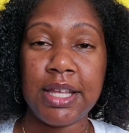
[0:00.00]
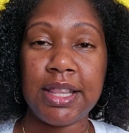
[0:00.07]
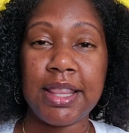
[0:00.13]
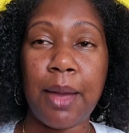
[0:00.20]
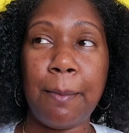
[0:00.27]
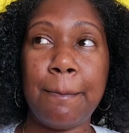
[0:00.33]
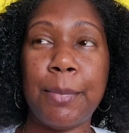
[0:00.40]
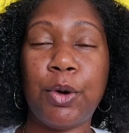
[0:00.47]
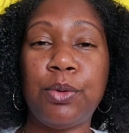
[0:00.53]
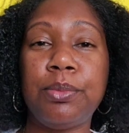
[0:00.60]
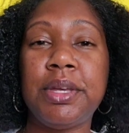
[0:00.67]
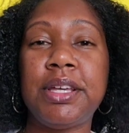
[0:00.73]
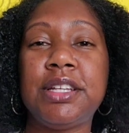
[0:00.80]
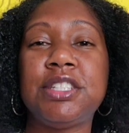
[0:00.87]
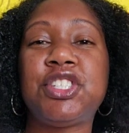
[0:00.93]
That
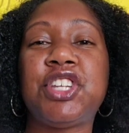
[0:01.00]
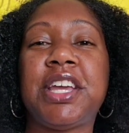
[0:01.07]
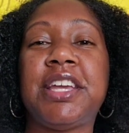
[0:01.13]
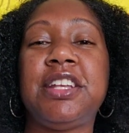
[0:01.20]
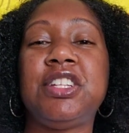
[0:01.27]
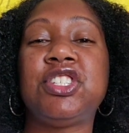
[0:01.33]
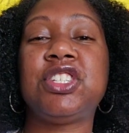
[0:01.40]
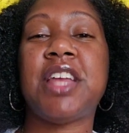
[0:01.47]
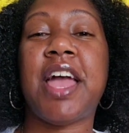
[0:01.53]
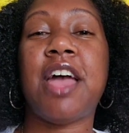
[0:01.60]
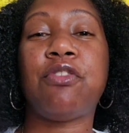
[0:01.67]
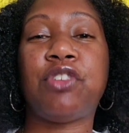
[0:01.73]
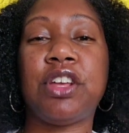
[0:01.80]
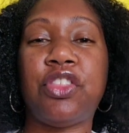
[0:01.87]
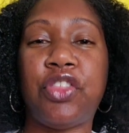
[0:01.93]
moment changed
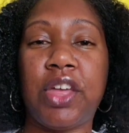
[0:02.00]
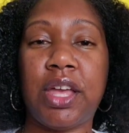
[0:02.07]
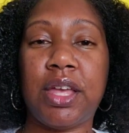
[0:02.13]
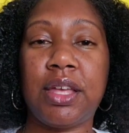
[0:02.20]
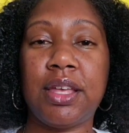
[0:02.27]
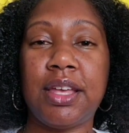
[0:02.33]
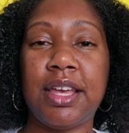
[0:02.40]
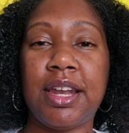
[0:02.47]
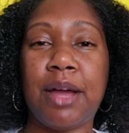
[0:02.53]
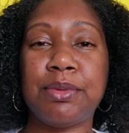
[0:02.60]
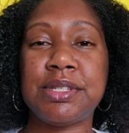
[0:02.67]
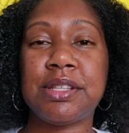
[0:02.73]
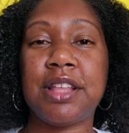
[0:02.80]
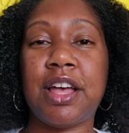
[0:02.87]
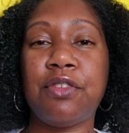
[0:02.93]
everything, and I
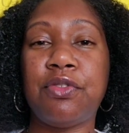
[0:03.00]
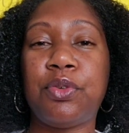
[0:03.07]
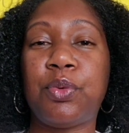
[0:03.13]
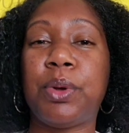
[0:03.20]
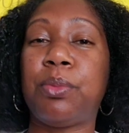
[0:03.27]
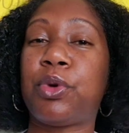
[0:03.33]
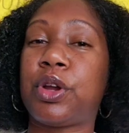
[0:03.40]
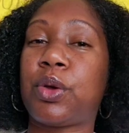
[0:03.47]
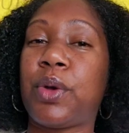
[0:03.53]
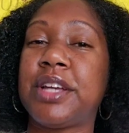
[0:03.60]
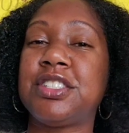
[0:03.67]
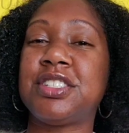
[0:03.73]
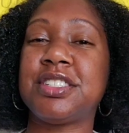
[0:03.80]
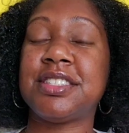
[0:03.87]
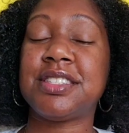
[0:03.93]
was left with more
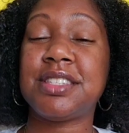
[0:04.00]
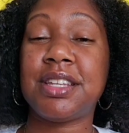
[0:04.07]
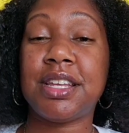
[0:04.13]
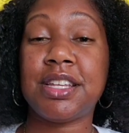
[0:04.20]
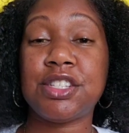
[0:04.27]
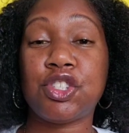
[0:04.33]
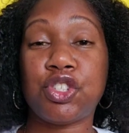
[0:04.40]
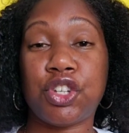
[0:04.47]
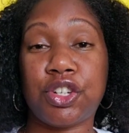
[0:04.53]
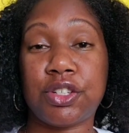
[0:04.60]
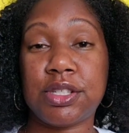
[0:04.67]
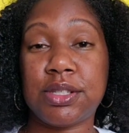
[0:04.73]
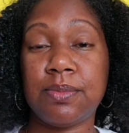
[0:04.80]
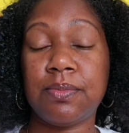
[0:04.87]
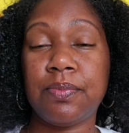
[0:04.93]
questions than
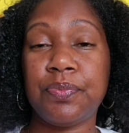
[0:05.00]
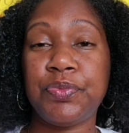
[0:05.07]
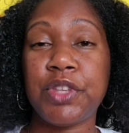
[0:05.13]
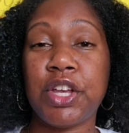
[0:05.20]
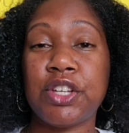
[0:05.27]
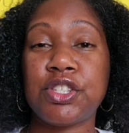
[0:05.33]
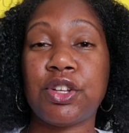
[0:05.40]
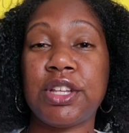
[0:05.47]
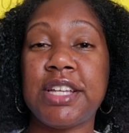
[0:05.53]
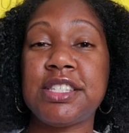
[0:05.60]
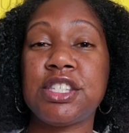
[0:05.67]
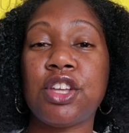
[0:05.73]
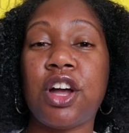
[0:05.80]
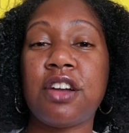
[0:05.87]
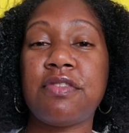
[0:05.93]
answers. So
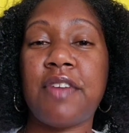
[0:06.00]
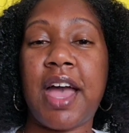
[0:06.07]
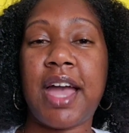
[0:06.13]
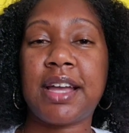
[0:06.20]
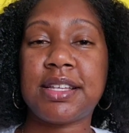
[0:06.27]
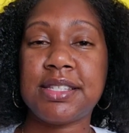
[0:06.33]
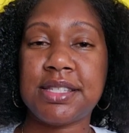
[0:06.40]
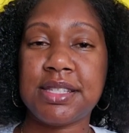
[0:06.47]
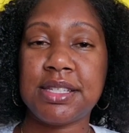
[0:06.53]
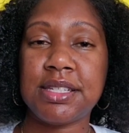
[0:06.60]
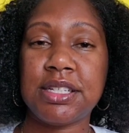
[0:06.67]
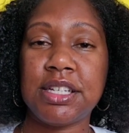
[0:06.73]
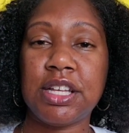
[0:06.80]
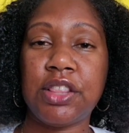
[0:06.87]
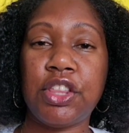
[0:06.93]
let's talk facts.
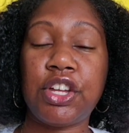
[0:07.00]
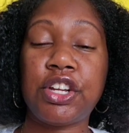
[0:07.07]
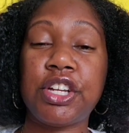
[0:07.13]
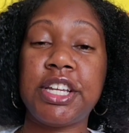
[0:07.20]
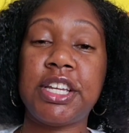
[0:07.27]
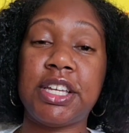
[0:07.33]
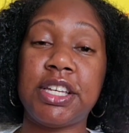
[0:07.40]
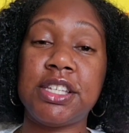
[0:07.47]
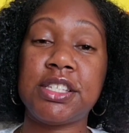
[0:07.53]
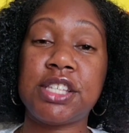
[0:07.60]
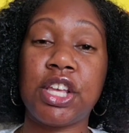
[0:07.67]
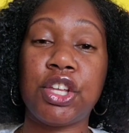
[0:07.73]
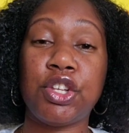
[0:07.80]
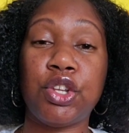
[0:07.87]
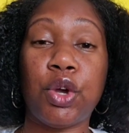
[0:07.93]
There is
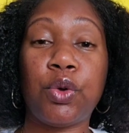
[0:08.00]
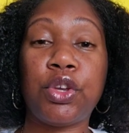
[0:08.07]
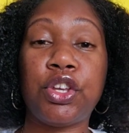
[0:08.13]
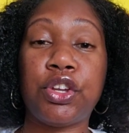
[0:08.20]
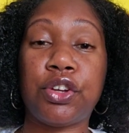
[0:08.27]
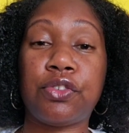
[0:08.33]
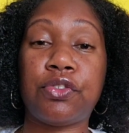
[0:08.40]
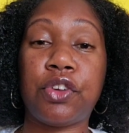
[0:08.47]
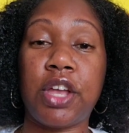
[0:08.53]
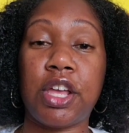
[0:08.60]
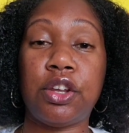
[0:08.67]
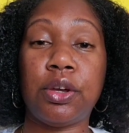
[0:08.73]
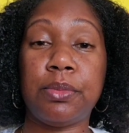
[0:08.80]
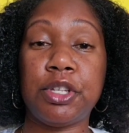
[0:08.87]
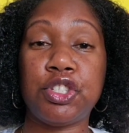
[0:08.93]
no cure for
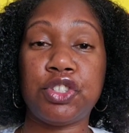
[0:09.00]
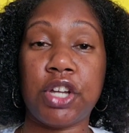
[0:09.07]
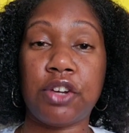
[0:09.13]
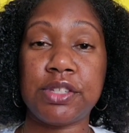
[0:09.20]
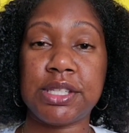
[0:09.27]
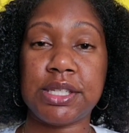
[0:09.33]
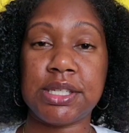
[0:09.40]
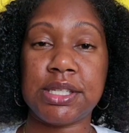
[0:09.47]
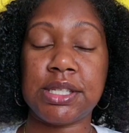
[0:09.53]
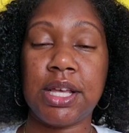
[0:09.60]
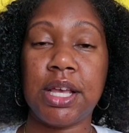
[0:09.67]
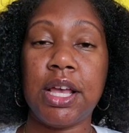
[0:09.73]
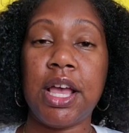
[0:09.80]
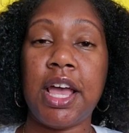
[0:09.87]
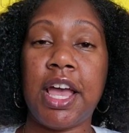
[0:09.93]
endometriosis,
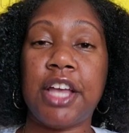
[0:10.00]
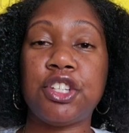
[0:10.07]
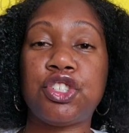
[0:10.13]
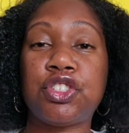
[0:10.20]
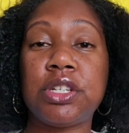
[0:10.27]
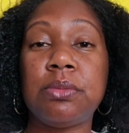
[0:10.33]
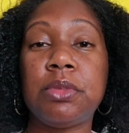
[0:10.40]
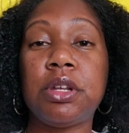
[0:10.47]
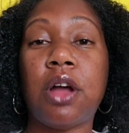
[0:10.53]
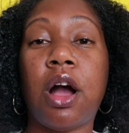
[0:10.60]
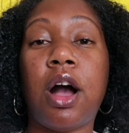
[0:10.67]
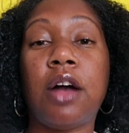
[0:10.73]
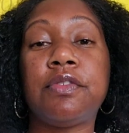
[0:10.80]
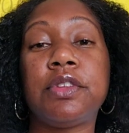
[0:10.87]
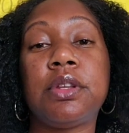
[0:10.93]
and treatment
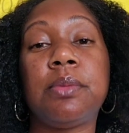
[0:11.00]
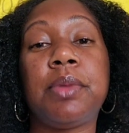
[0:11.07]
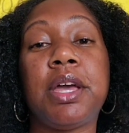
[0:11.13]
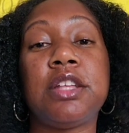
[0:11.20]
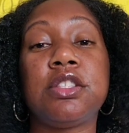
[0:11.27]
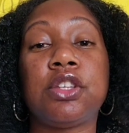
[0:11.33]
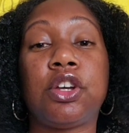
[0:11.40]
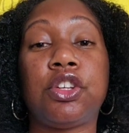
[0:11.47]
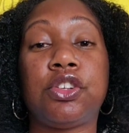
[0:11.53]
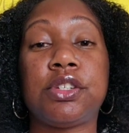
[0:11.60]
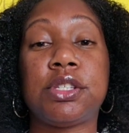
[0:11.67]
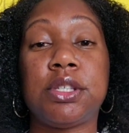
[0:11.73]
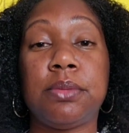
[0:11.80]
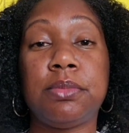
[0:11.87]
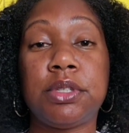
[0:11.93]
often depends on your
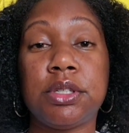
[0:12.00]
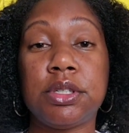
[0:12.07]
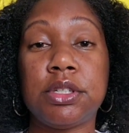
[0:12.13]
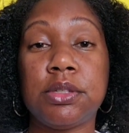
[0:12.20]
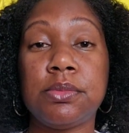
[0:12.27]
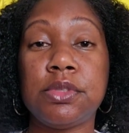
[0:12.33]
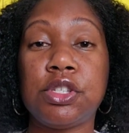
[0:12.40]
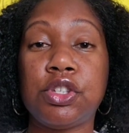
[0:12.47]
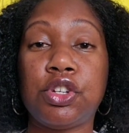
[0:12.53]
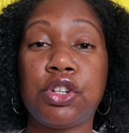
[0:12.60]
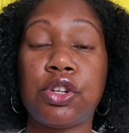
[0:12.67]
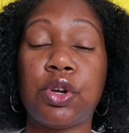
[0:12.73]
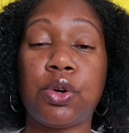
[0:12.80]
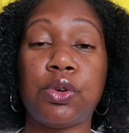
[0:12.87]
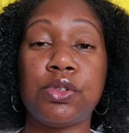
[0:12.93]
symptoms, your
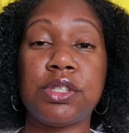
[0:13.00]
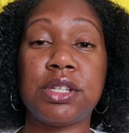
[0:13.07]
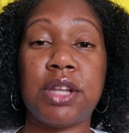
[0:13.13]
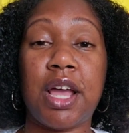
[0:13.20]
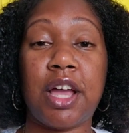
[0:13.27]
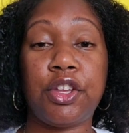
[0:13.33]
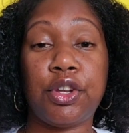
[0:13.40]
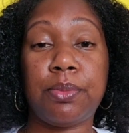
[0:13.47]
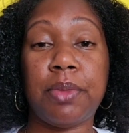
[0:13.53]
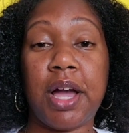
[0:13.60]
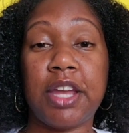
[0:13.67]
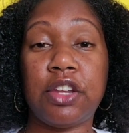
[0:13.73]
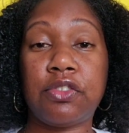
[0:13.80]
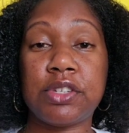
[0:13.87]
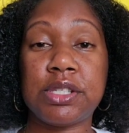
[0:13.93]
goals, and how your
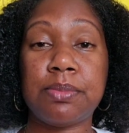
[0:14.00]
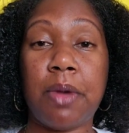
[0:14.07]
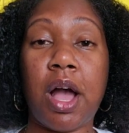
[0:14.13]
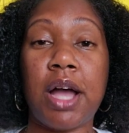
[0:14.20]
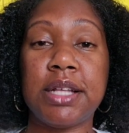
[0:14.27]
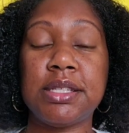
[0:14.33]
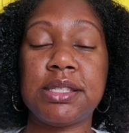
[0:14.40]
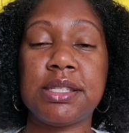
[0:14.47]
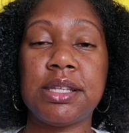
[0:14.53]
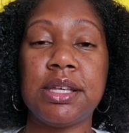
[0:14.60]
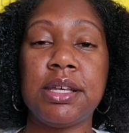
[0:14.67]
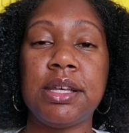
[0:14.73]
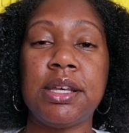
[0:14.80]
body responds.